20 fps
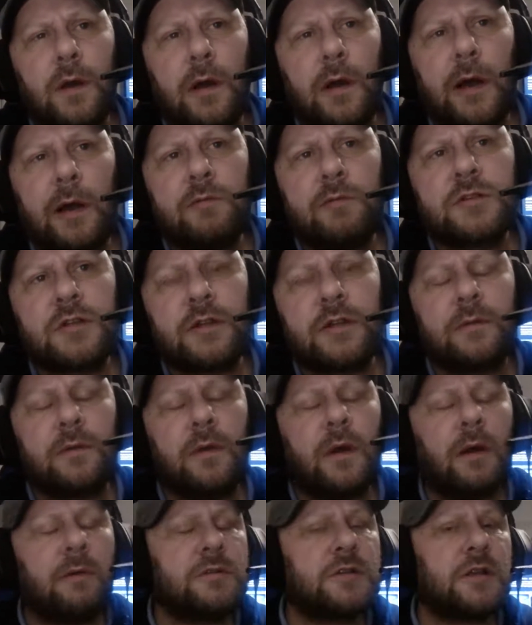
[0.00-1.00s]
I was on
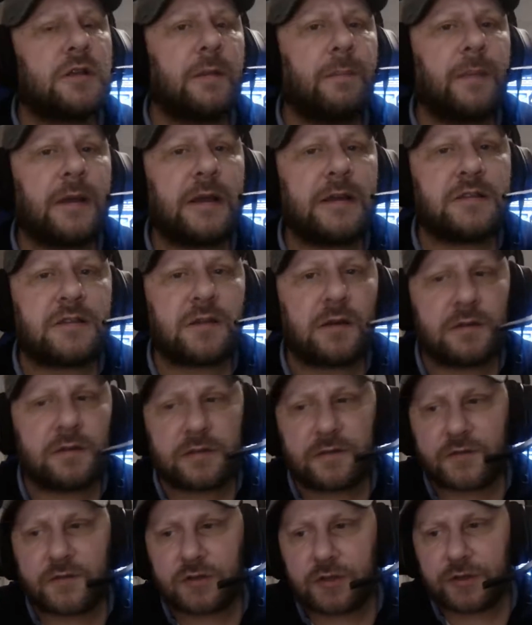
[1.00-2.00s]
the biggest dose
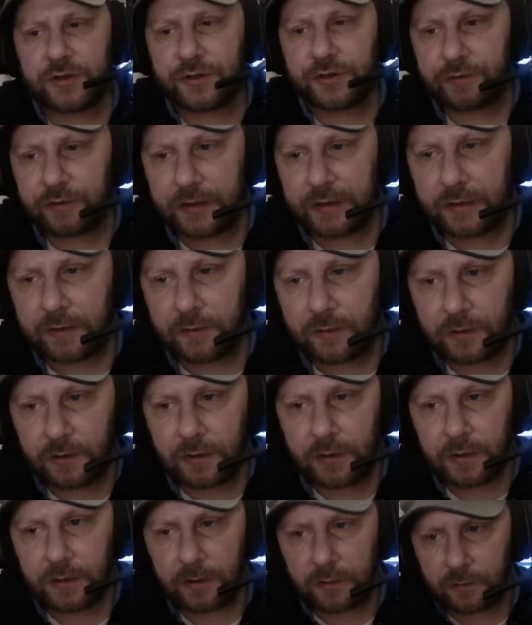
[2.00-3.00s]
of sertraline that
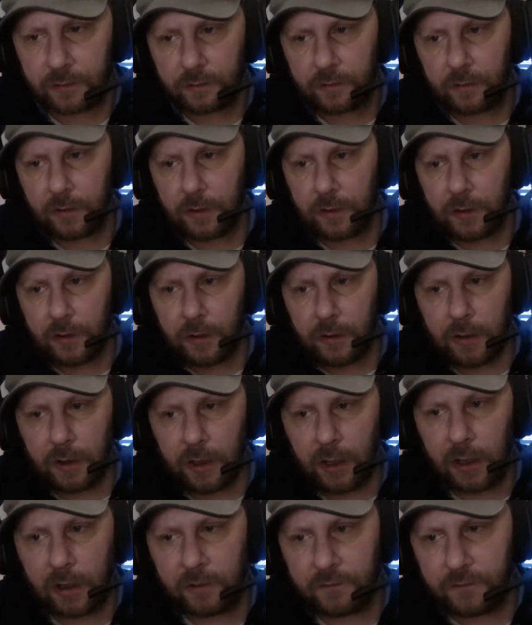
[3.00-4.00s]
you can
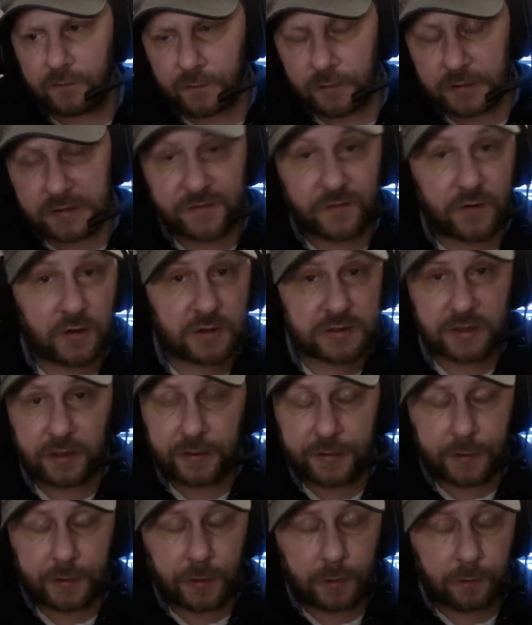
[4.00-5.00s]
have, as far as I
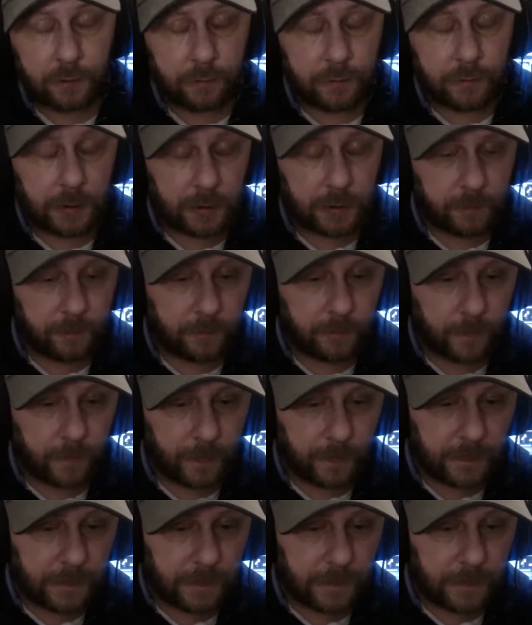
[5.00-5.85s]
know. And